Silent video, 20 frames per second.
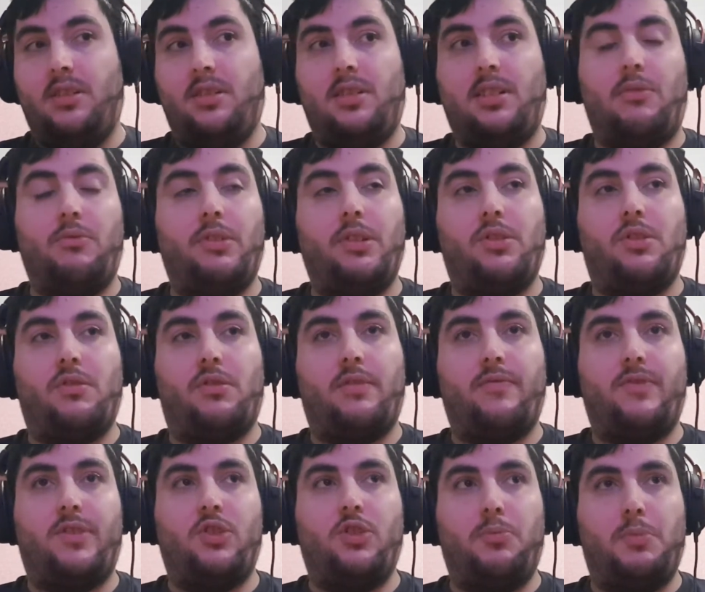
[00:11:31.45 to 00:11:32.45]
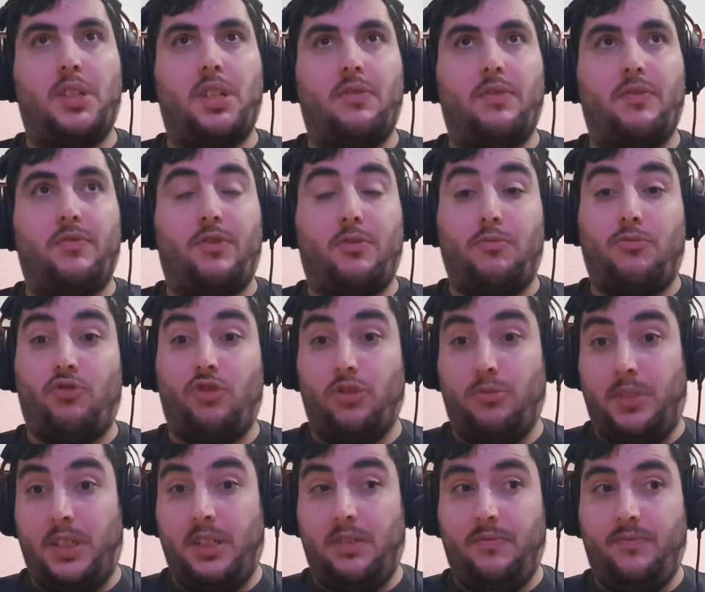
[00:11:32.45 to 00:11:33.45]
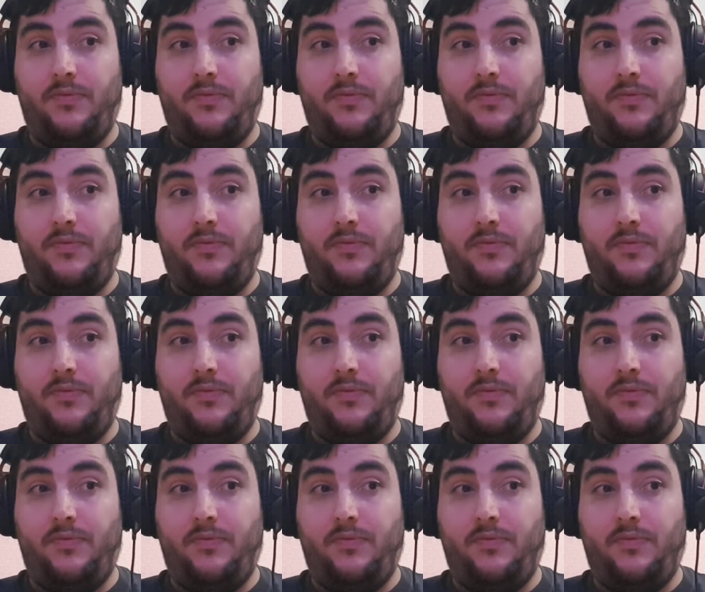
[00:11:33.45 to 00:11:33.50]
that we saw in Volume 7 from Ruby